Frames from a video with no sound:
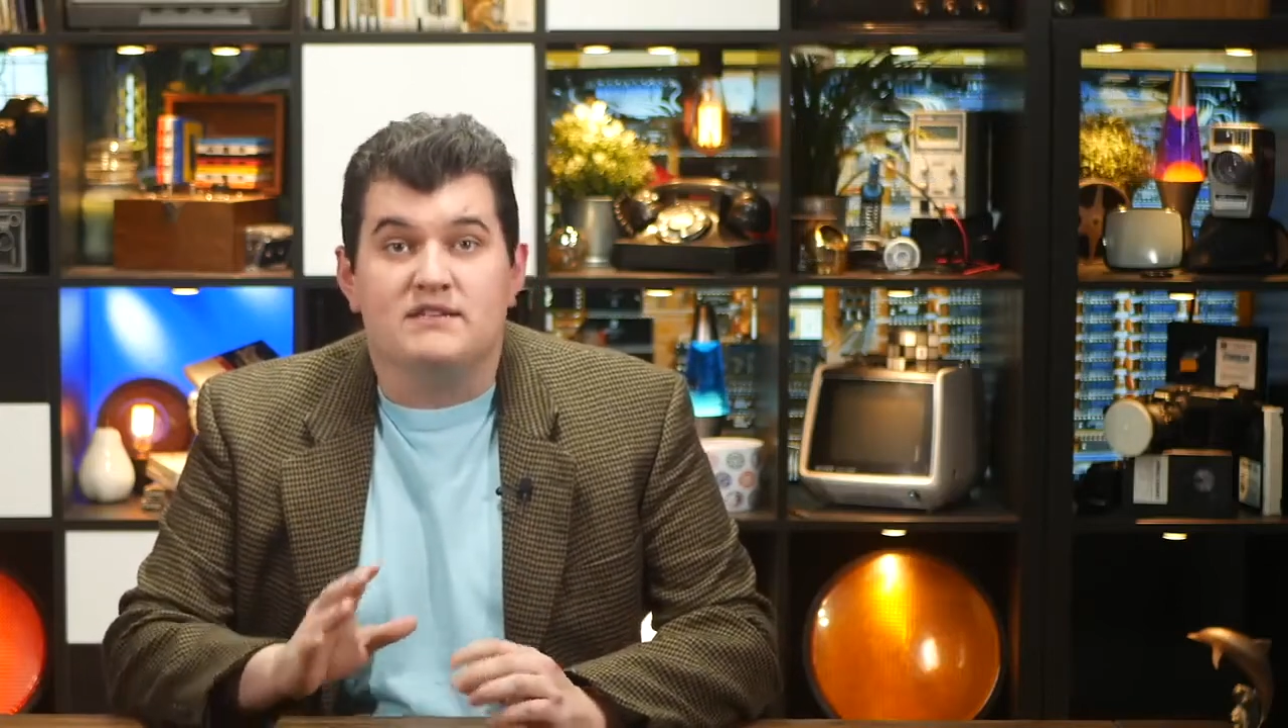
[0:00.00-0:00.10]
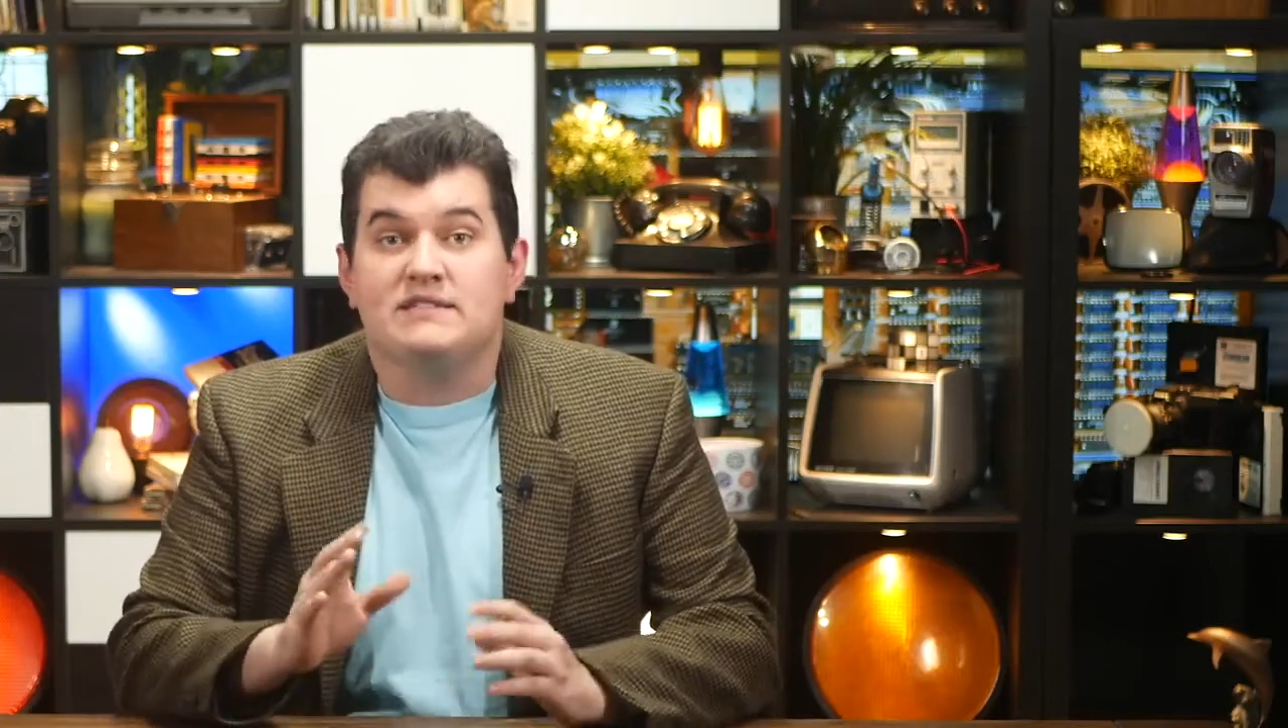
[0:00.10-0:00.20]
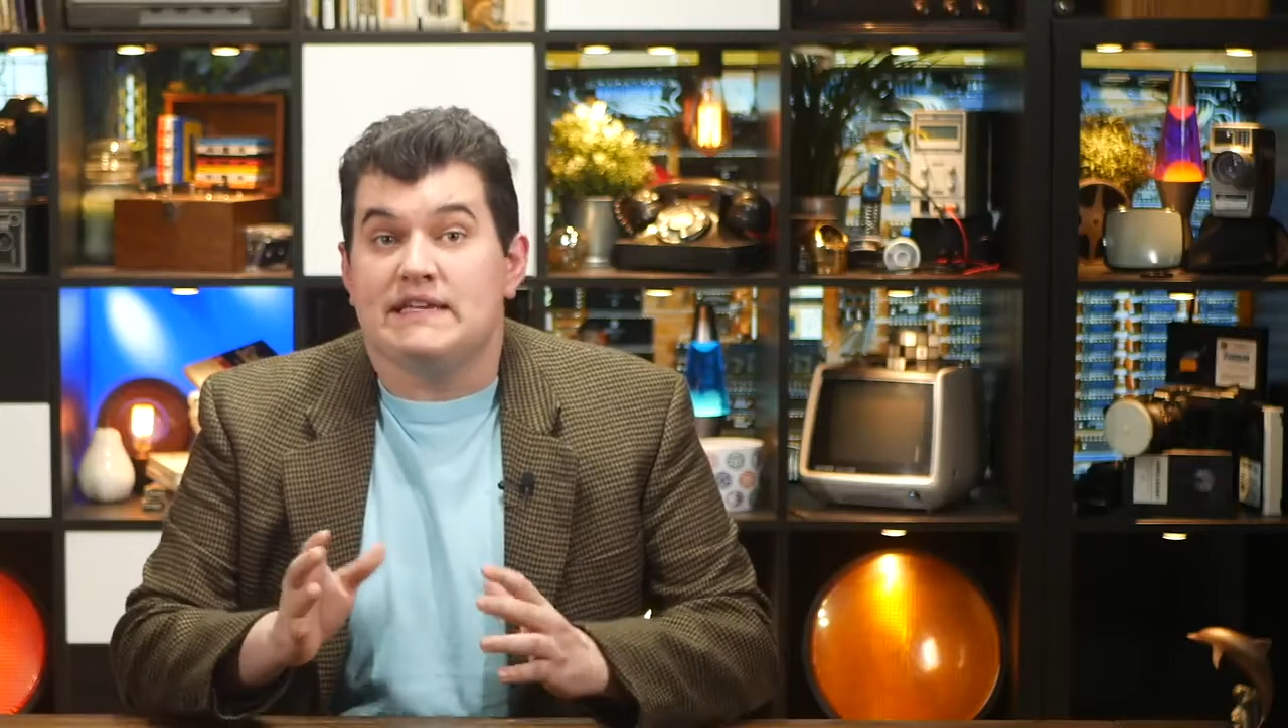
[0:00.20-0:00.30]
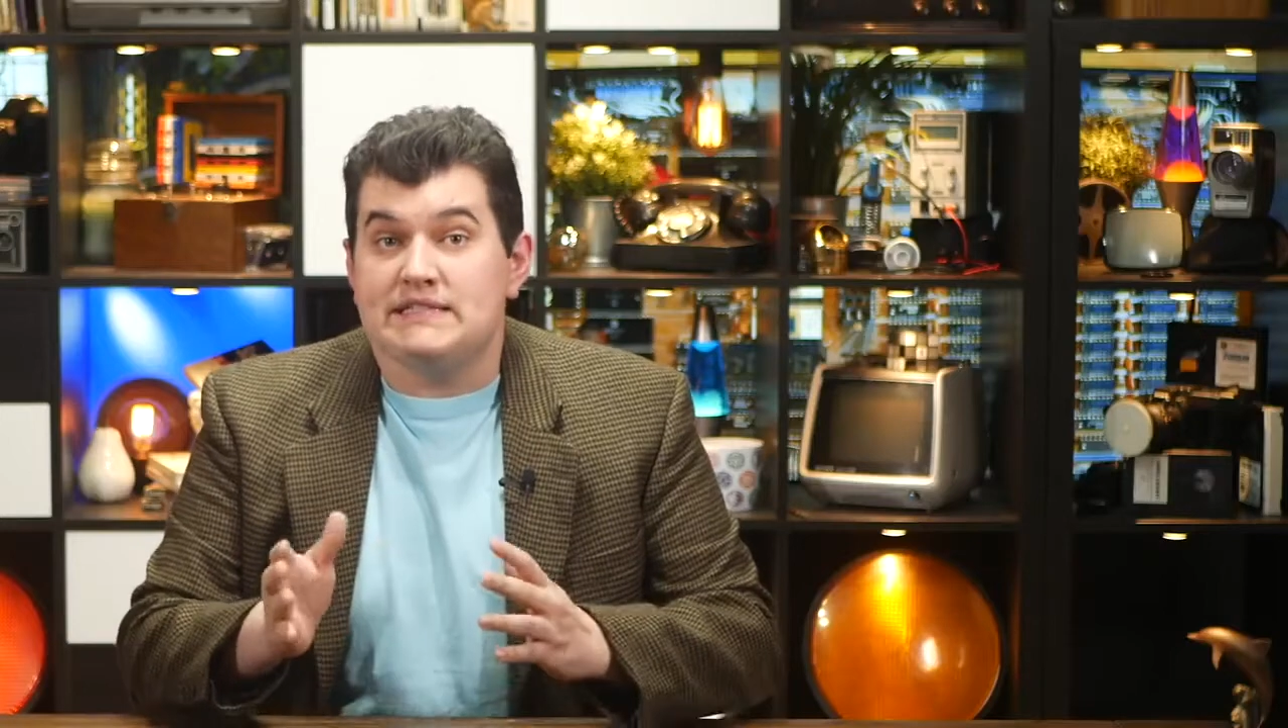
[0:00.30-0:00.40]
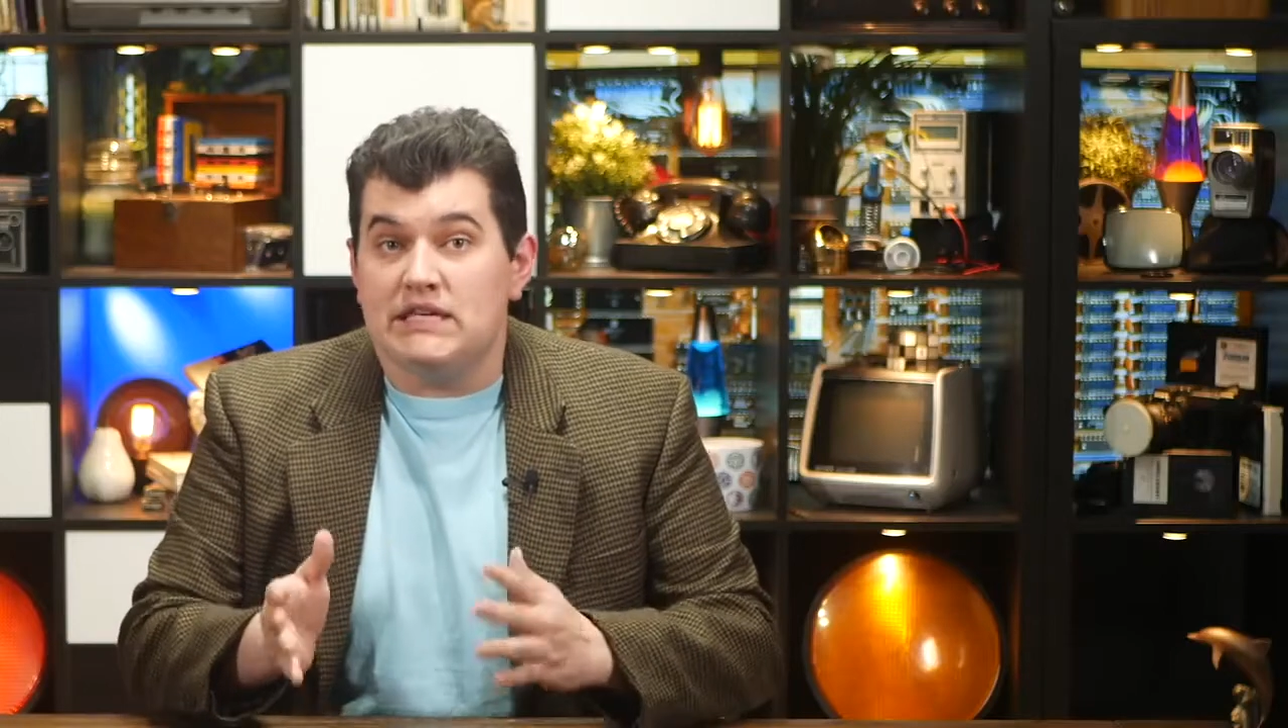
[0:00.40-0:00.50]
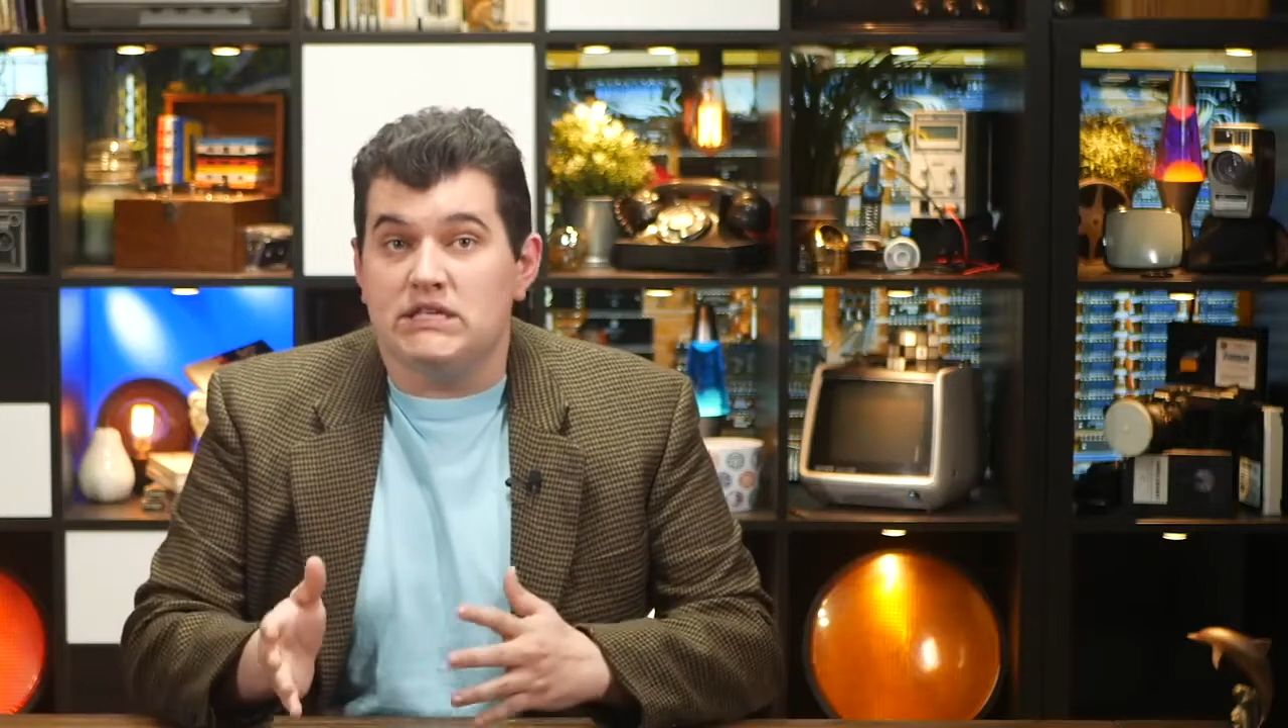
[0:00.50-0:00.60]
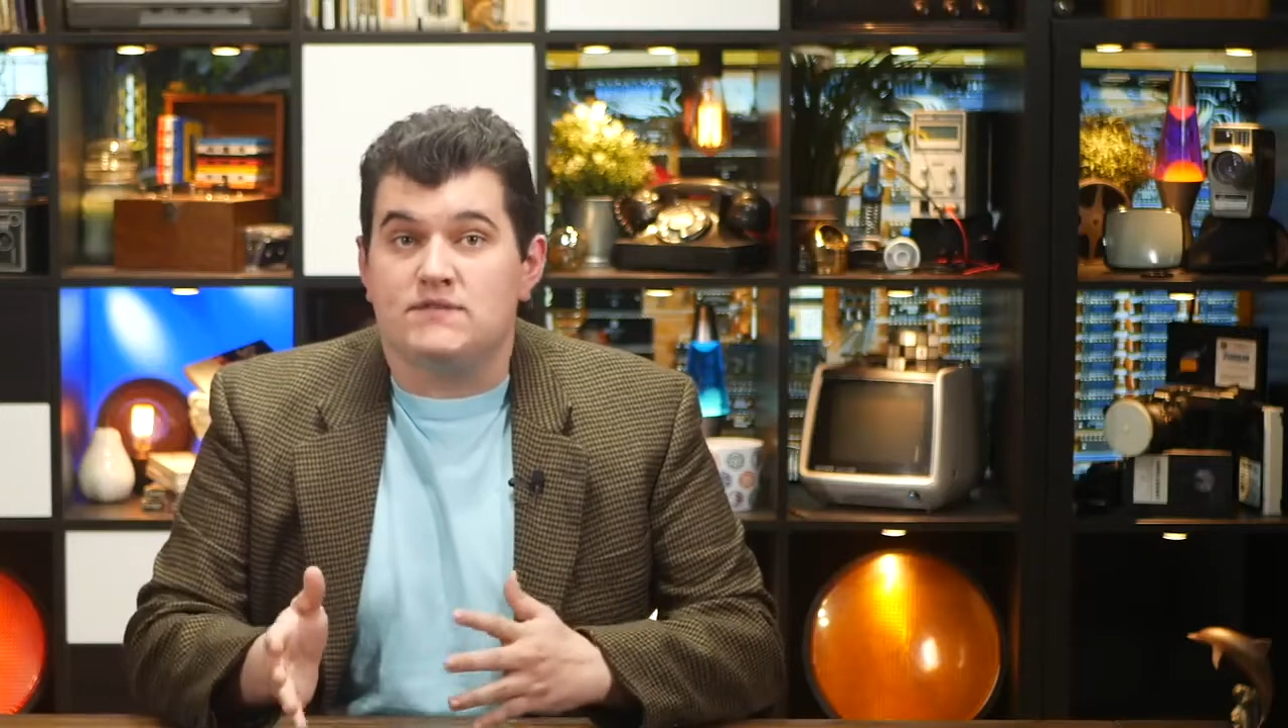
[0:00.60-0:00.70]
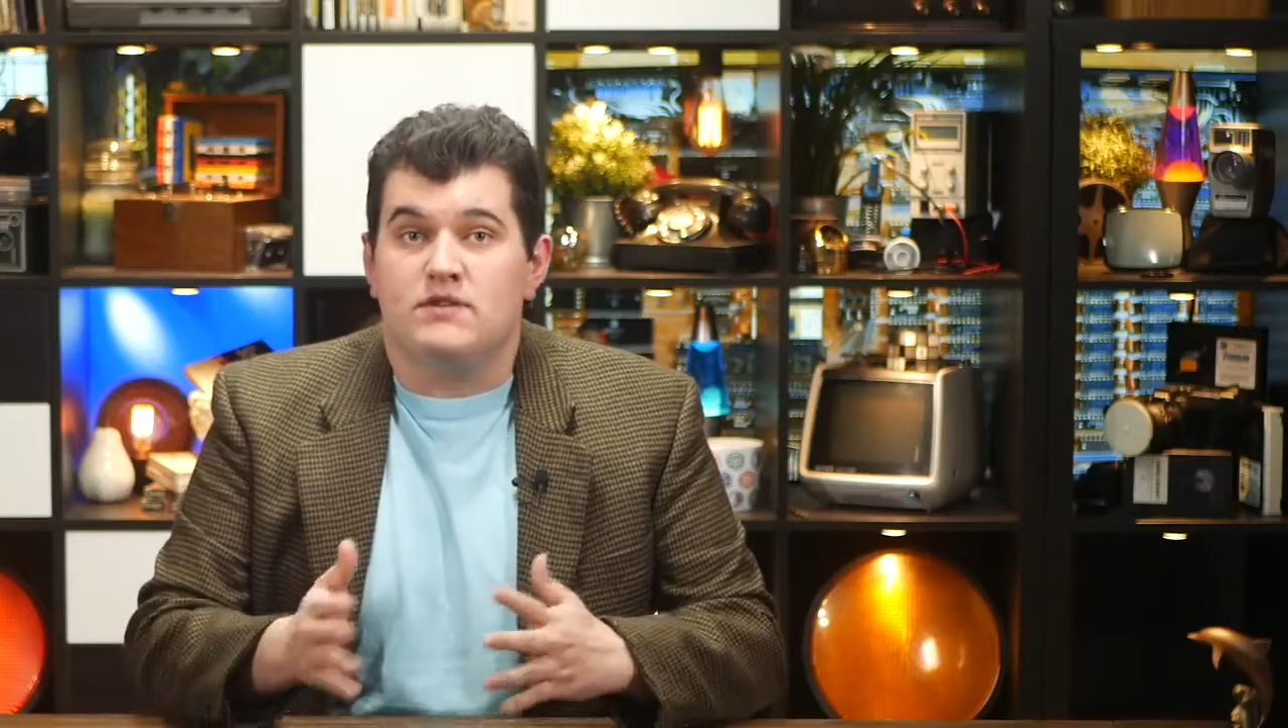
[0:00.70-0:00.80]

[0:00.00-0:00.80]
6 each